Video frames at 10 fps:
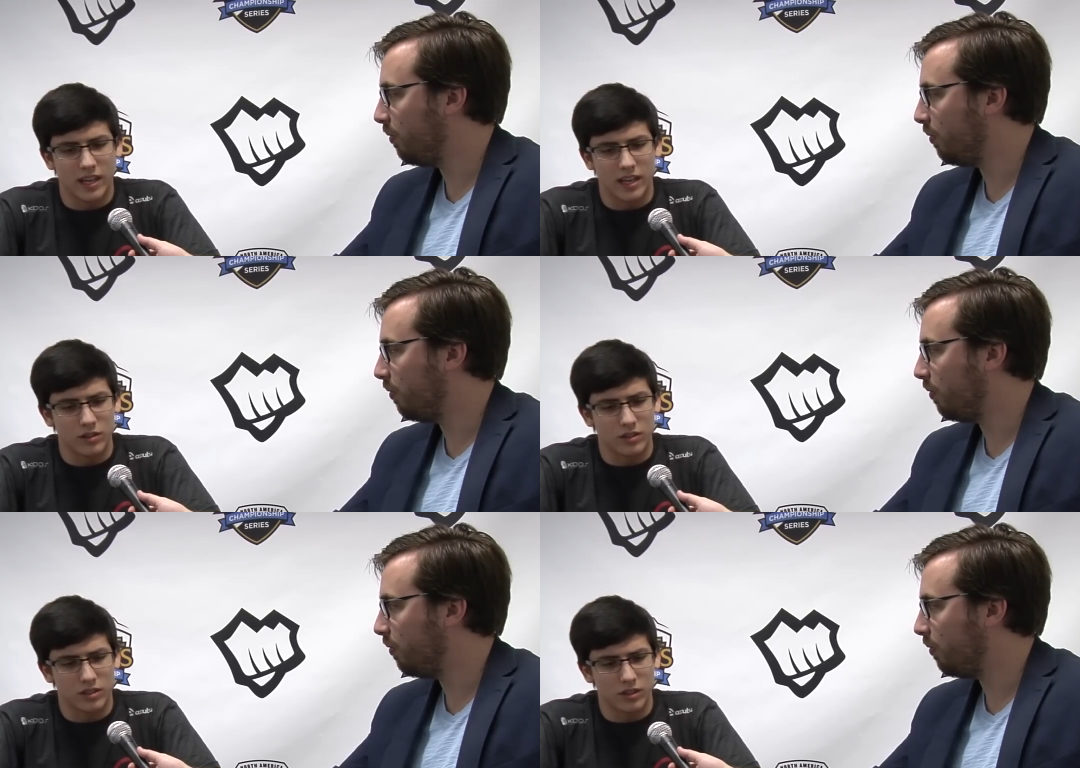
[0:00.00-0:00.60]
Speaker 1: used
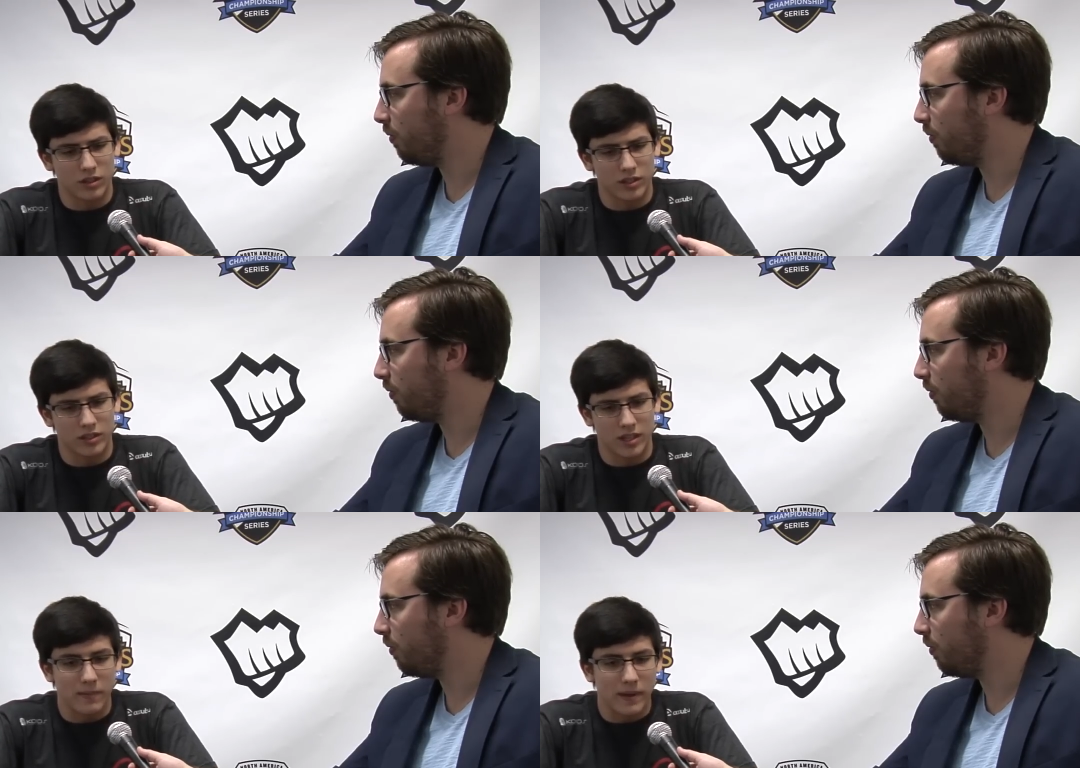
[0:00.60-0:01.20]
to our
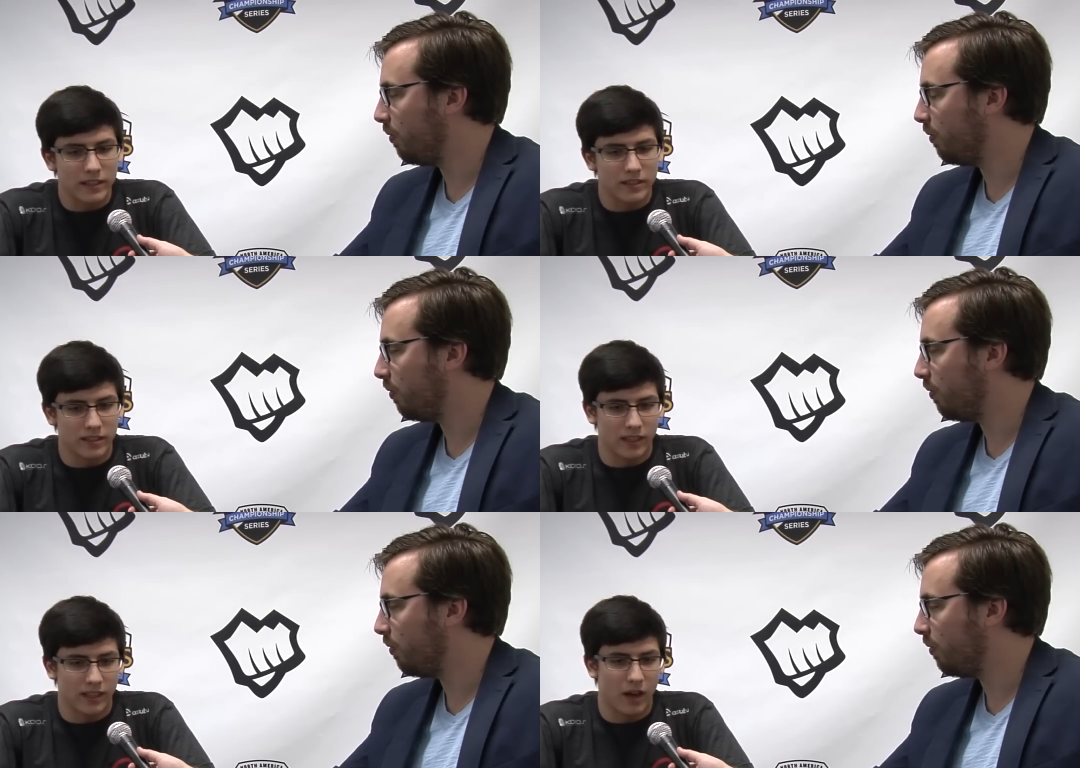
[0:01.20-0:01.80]
teammates and
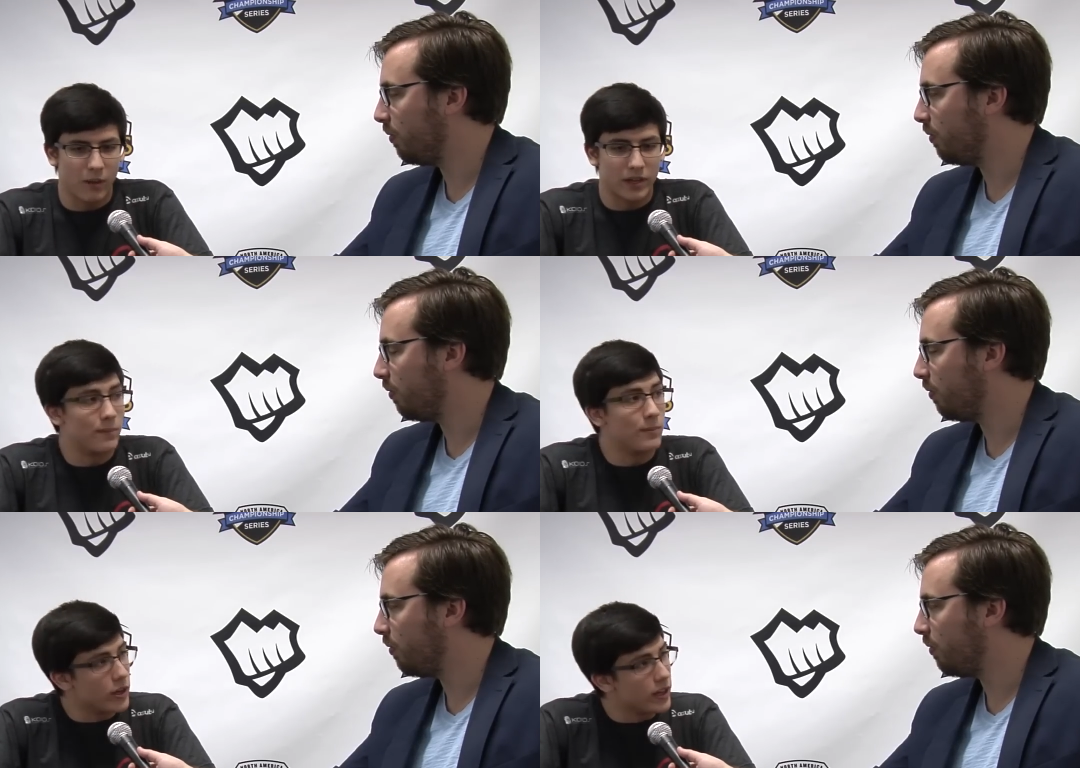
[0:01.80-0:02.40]
like how we
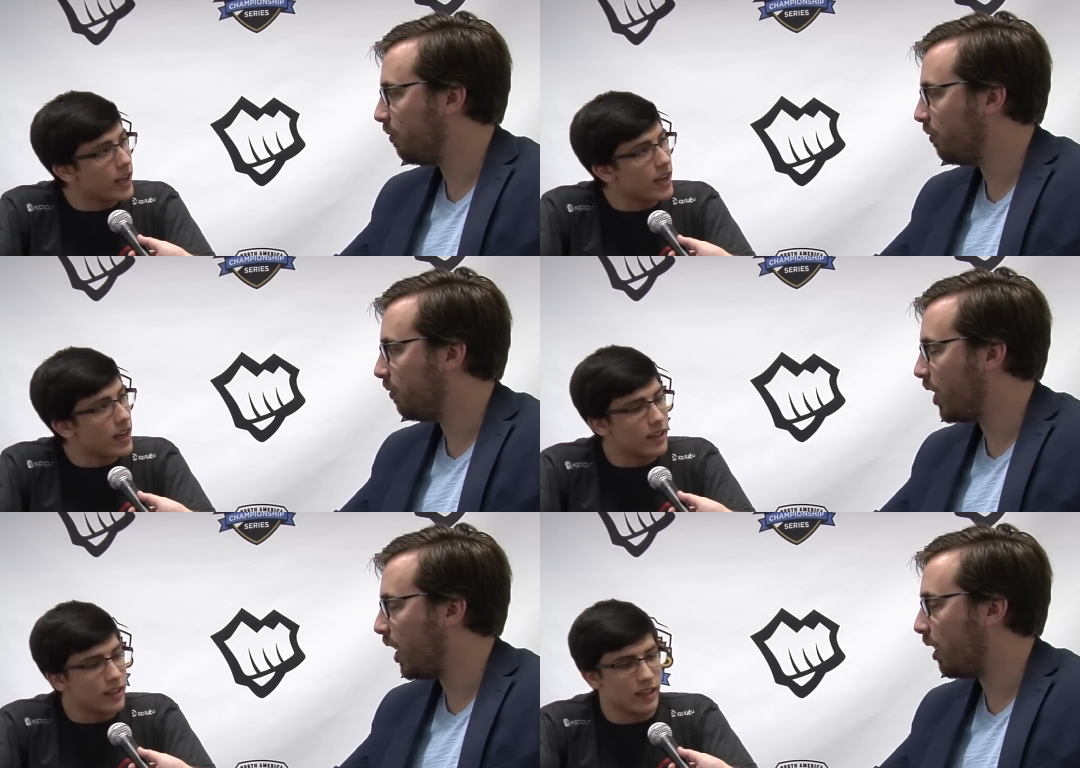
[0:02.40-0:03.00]
communicate
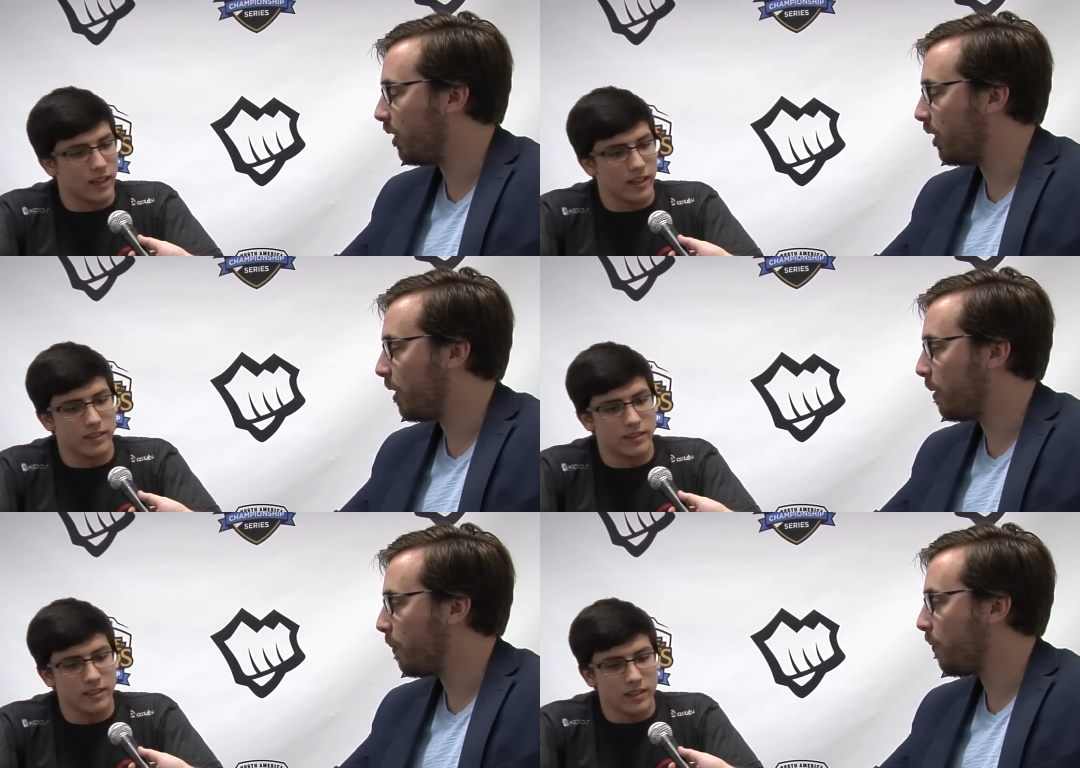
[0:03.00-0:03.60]
and
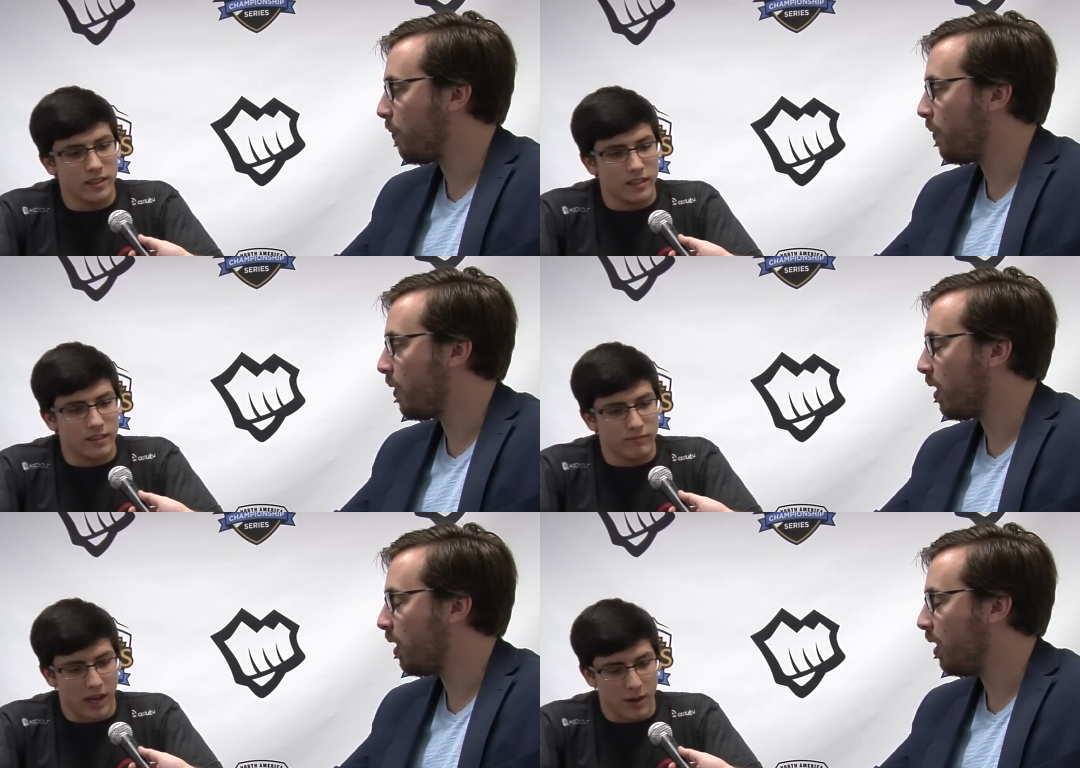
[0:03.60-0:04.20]

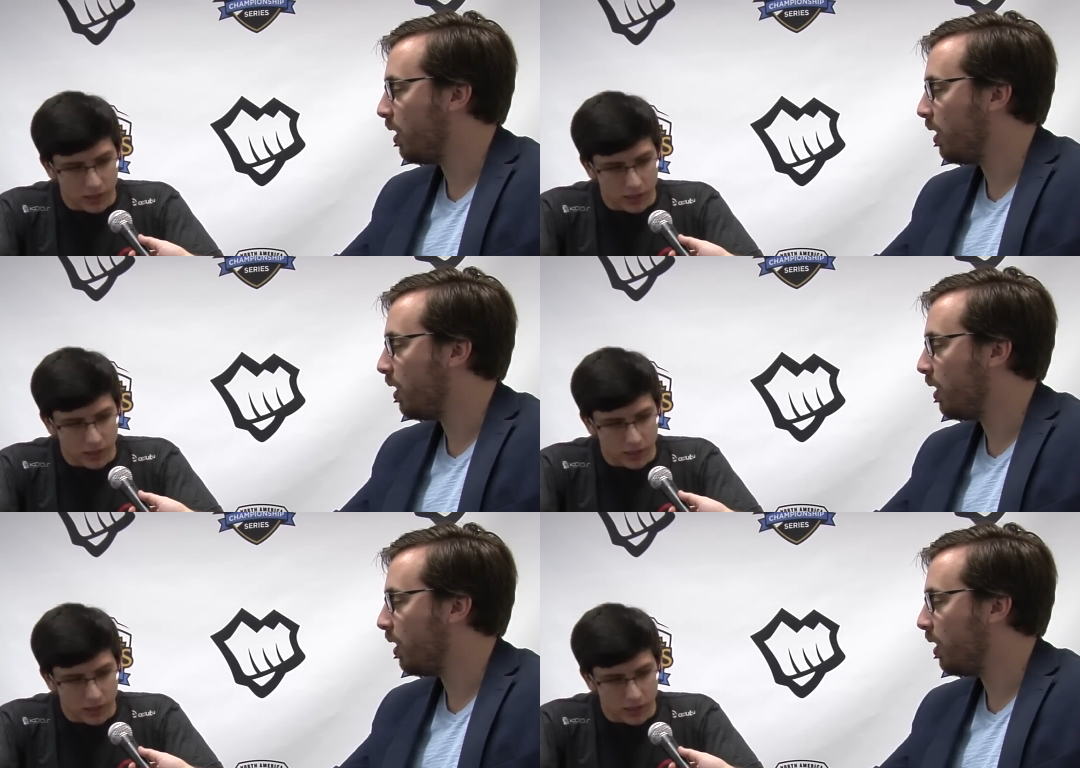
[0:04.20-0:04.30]
how we